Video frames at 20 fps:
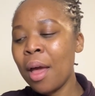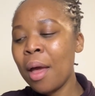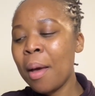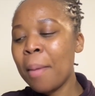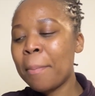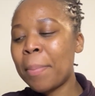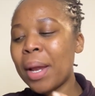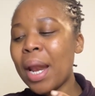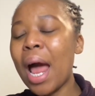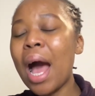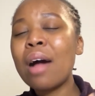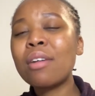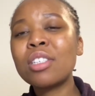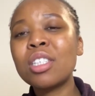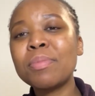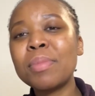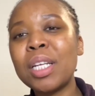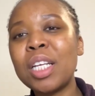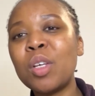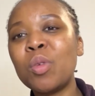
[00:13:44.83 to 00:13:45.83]
But
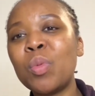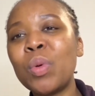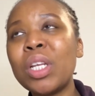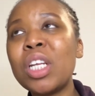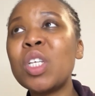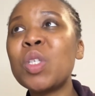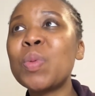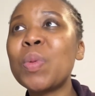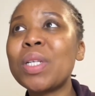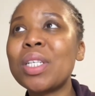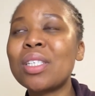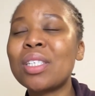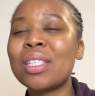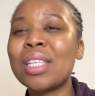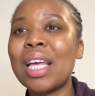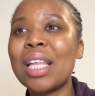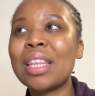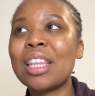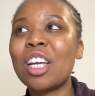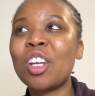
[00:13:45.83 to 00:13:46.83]
ultimately, we need to
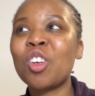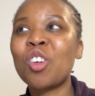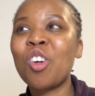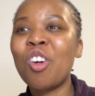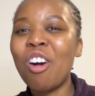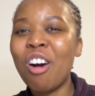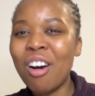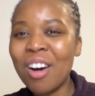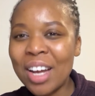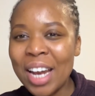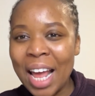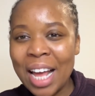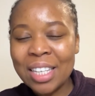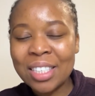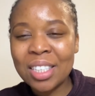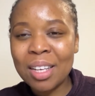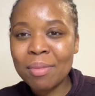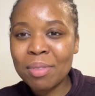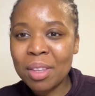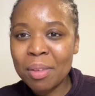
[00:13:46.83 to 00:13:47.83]
understand that God has
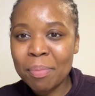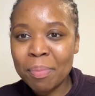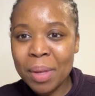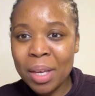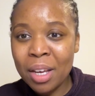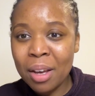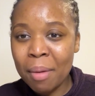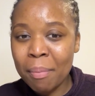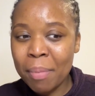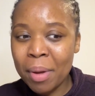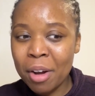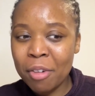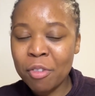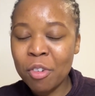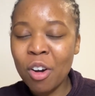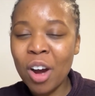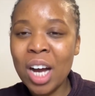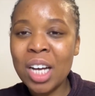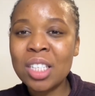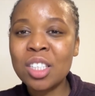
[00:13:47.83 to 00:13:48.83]
something bigger and better
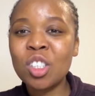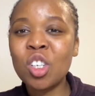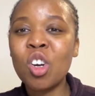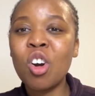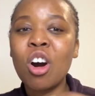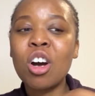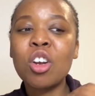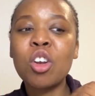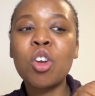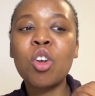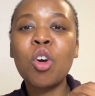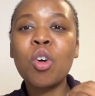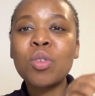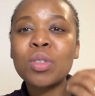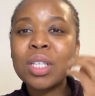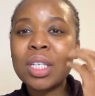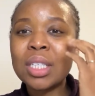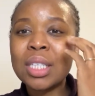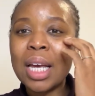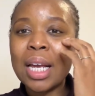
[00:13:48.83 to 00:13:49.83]
for us. God knows
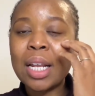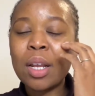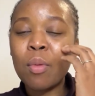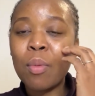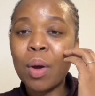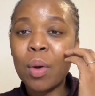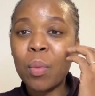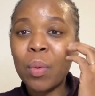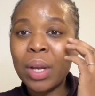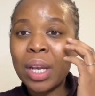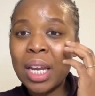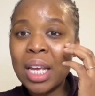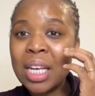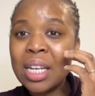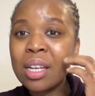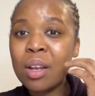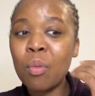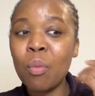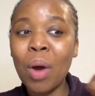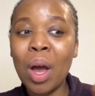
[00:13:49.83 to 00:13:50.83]
exactly what we need
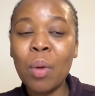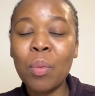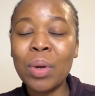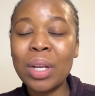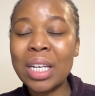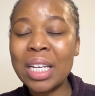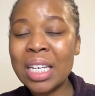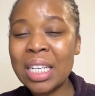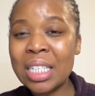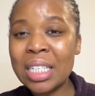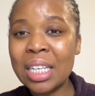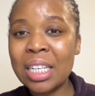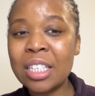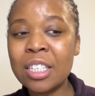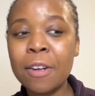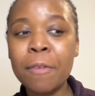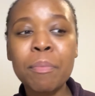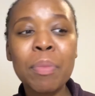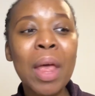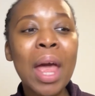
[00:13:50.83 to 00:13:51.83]
and why we need it.
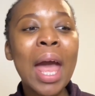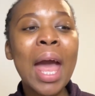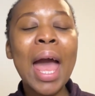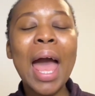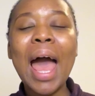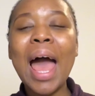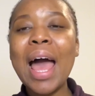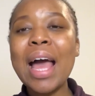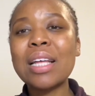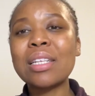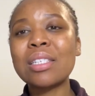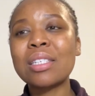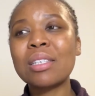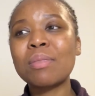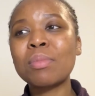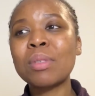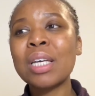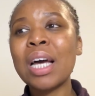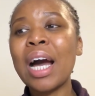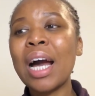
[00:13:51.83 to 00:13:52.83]
And
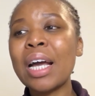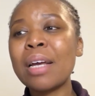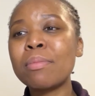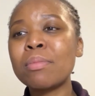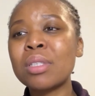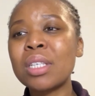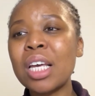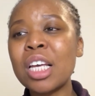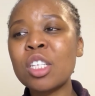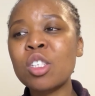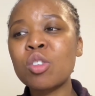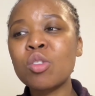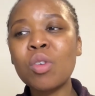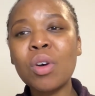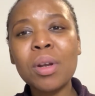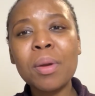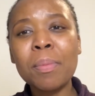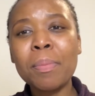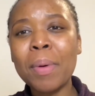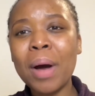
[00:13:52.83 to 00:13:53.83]
sometimes it's
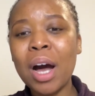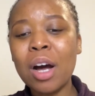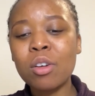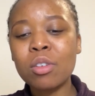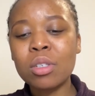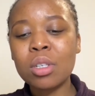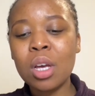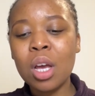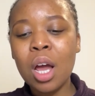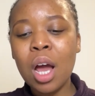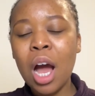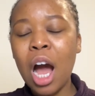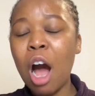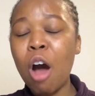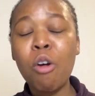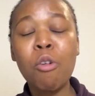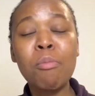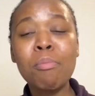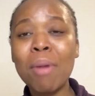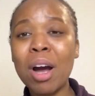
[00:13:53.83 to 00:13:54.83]
not about
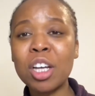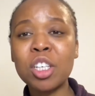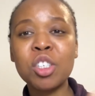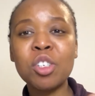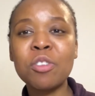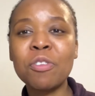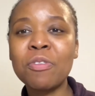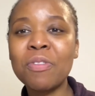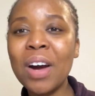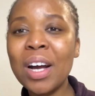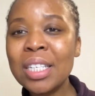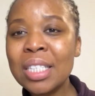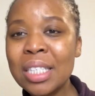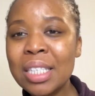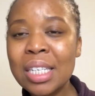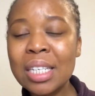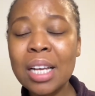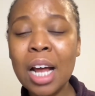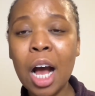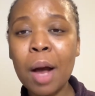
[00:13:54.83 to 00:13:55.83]
how much you
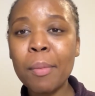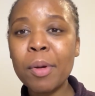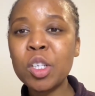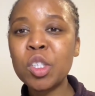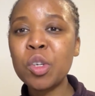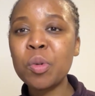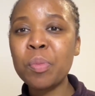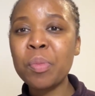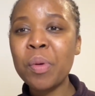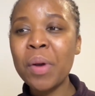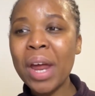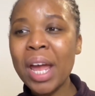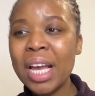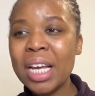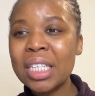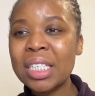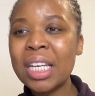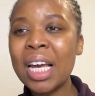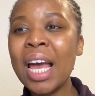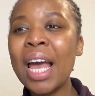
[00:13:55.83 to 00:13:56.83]
fasted, how much you
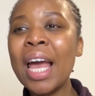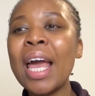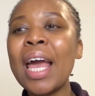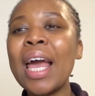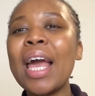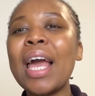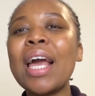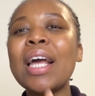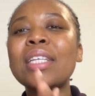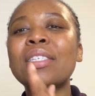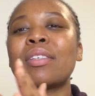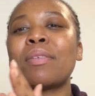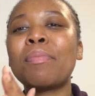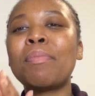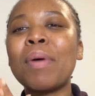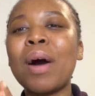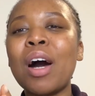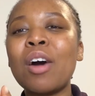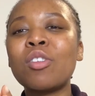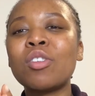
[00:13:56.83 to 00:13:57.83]
prayed. It's
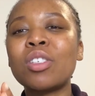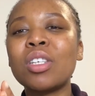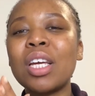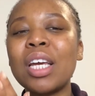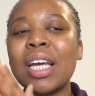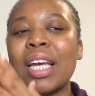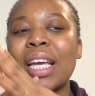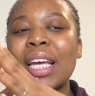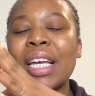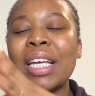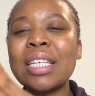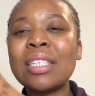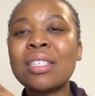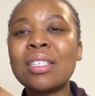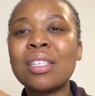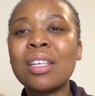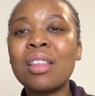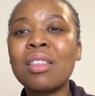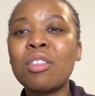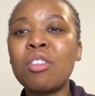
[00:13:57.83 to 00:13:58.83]
about,
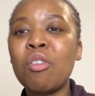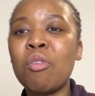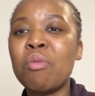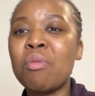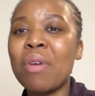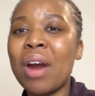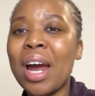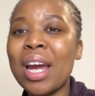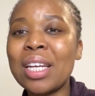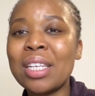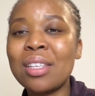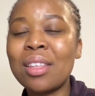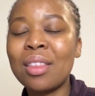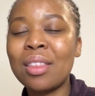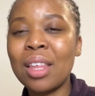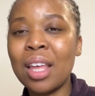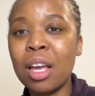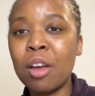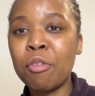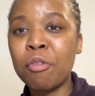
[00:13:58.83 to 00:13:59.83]
is it the right
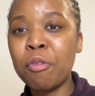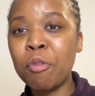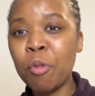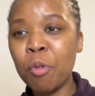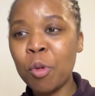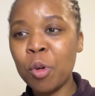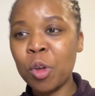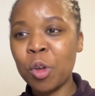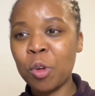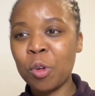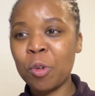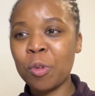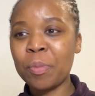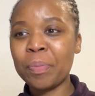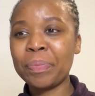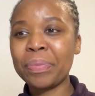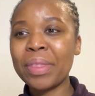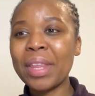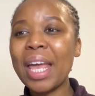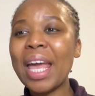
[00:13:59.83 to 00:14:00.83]
thing for you?
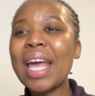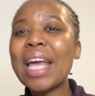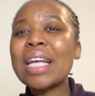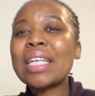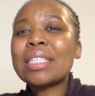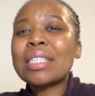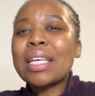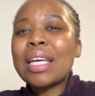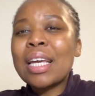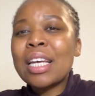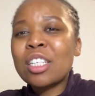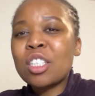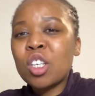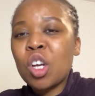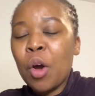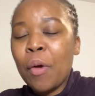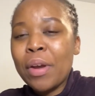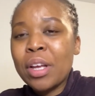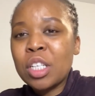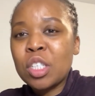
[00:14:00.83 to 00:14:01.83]
Is it
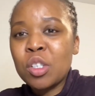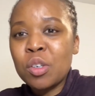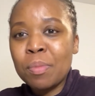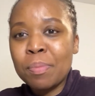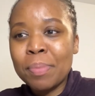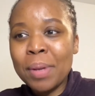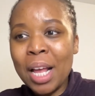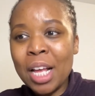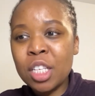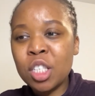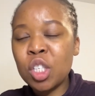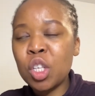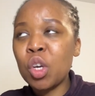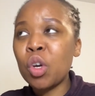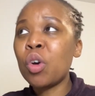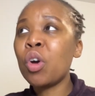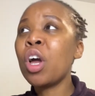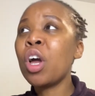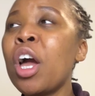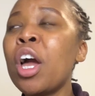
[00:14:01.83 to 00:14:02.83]
going to bless
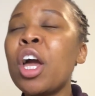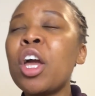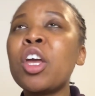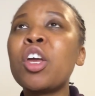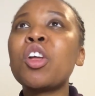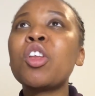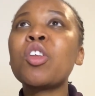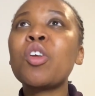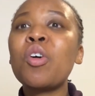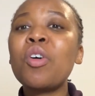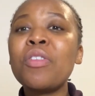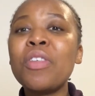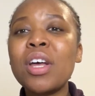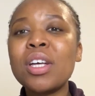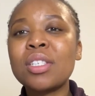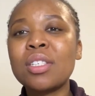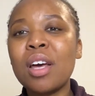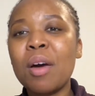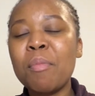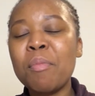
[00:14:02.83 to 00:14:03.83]
you? There are
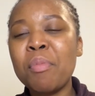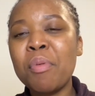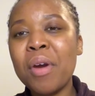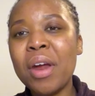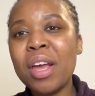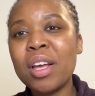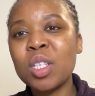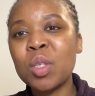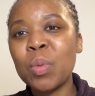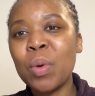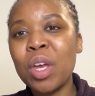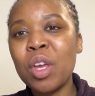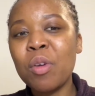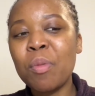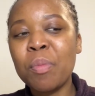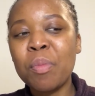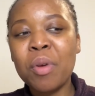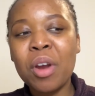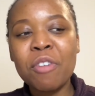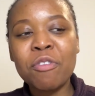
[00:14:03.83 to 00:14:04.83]
some prayers where you
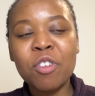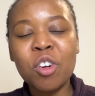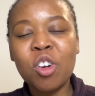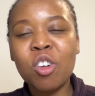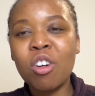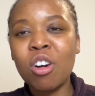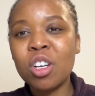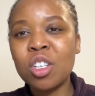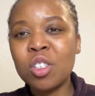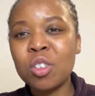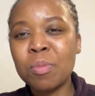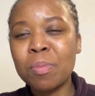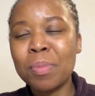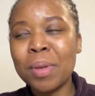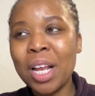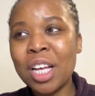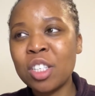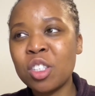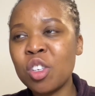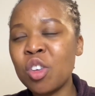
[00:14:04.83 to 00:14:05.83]
pray for God to
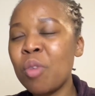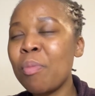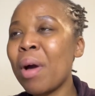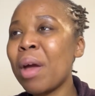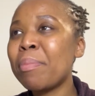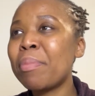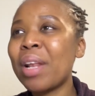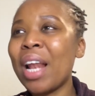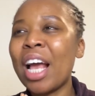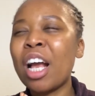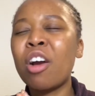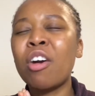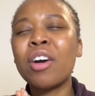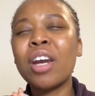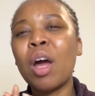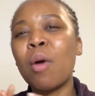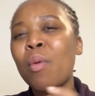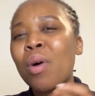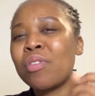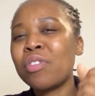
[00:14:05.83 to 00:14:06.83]
bless you. You might be like, God,
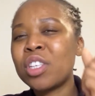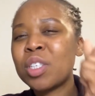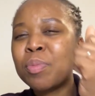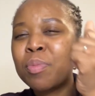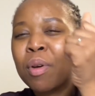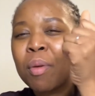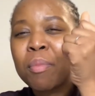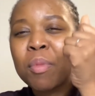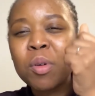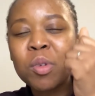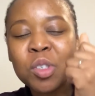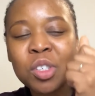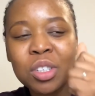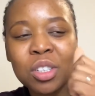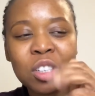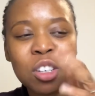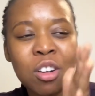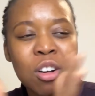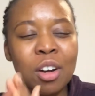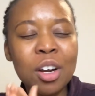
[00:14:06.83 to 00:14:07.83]
I want this
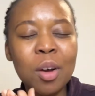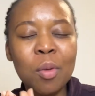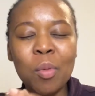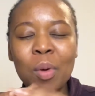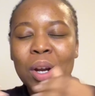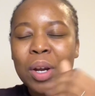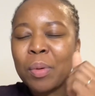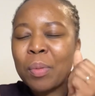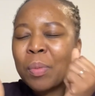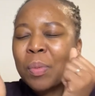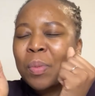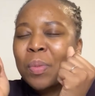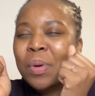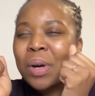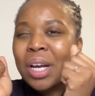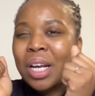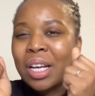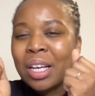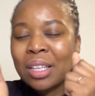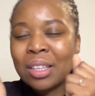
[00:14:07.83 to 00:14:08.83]
promotion. God, I want to
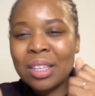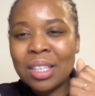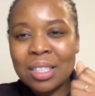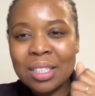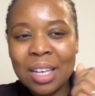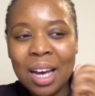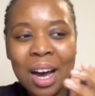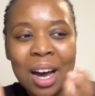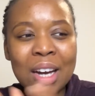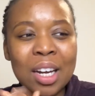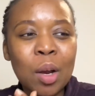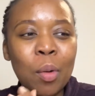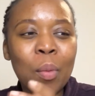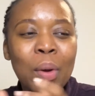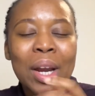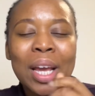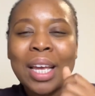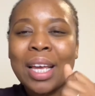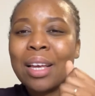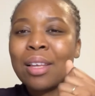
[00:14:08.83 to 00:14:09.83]
work this hard. I
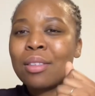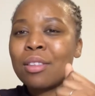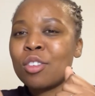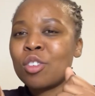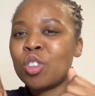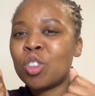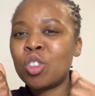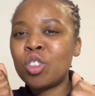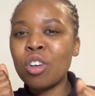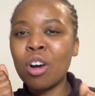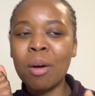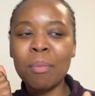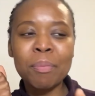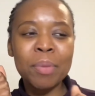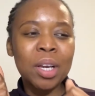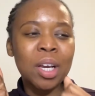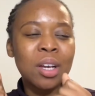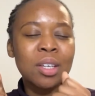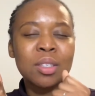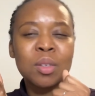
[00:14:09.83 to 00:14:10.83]
want to get this job
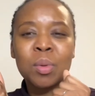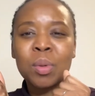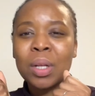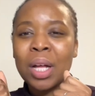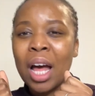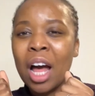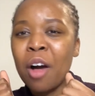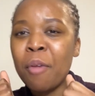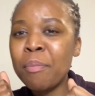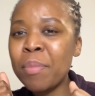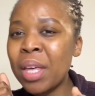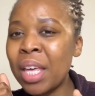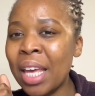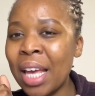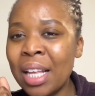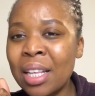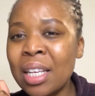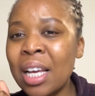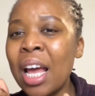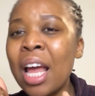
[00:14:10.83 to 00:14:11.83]
because it will help me
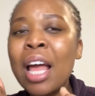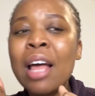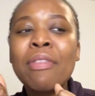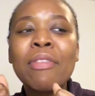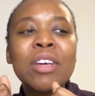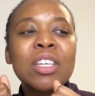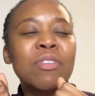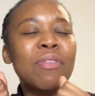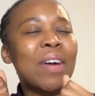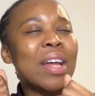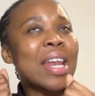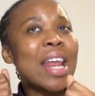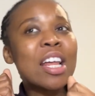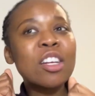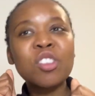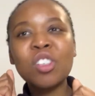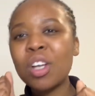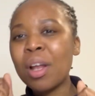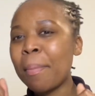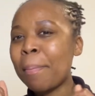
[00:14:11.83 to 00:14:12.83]
get this
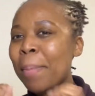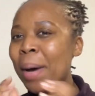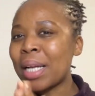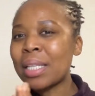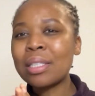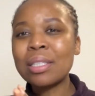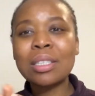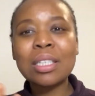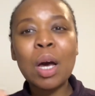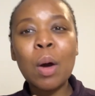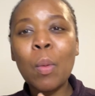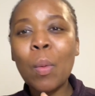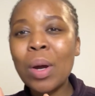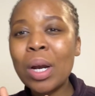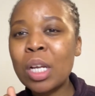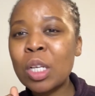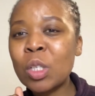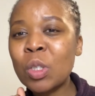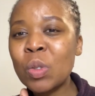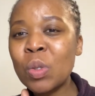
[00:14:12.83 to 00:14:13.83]
financial abundance. I want
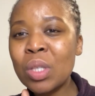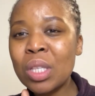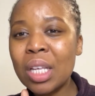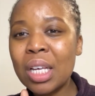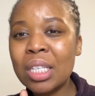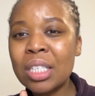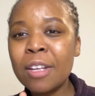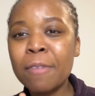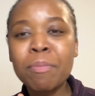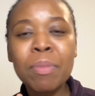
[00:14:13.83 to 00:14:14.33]
to do this.